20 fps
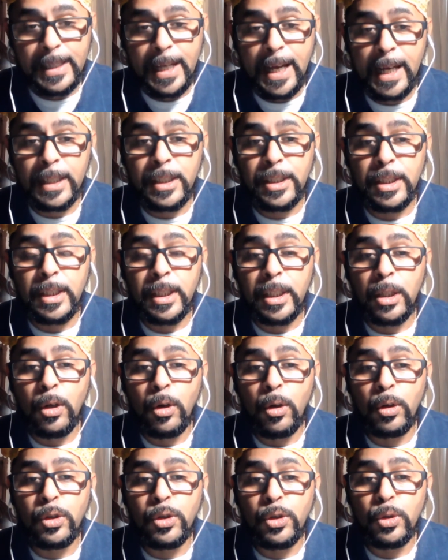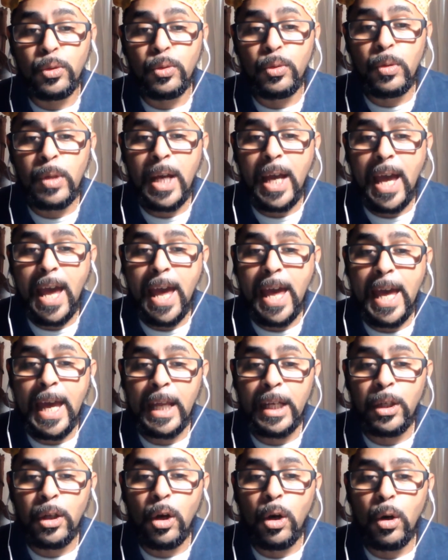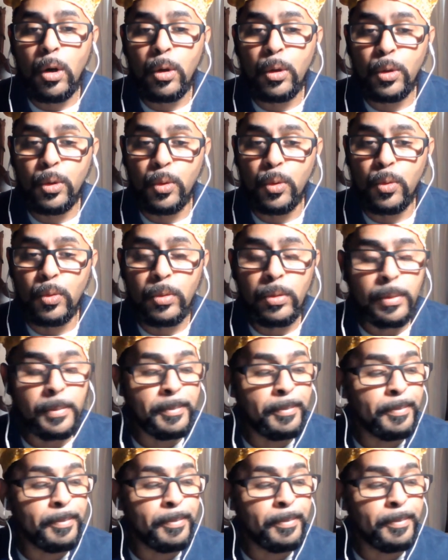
actually Ochun and Ogun.